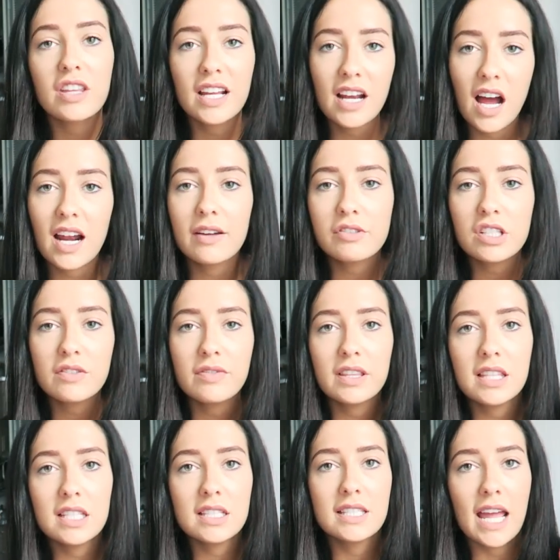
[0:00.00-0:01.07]
Could they not have just
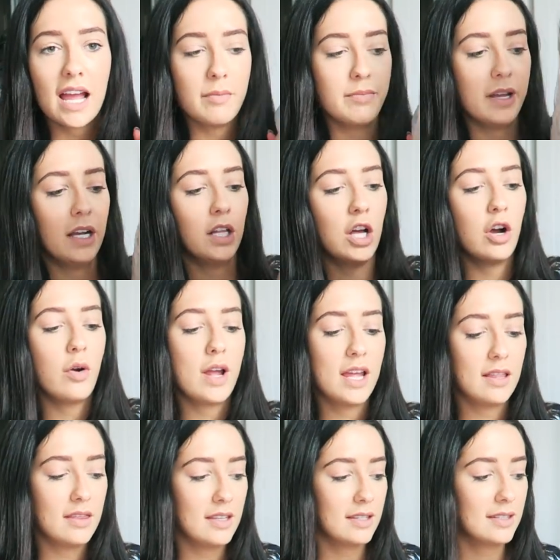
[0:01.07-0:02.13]
fit this damn pillow
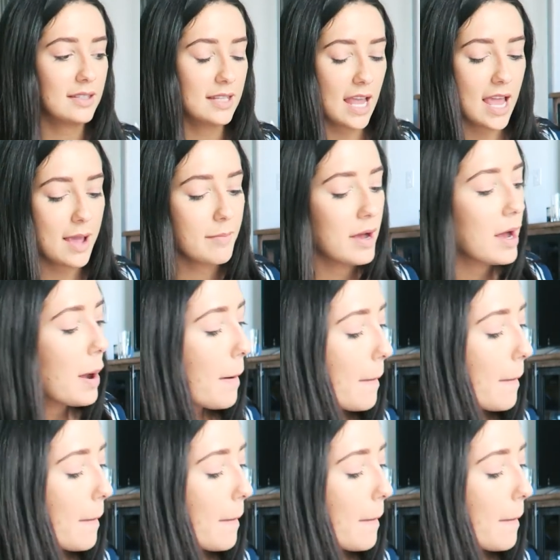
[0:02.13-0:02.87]
in the same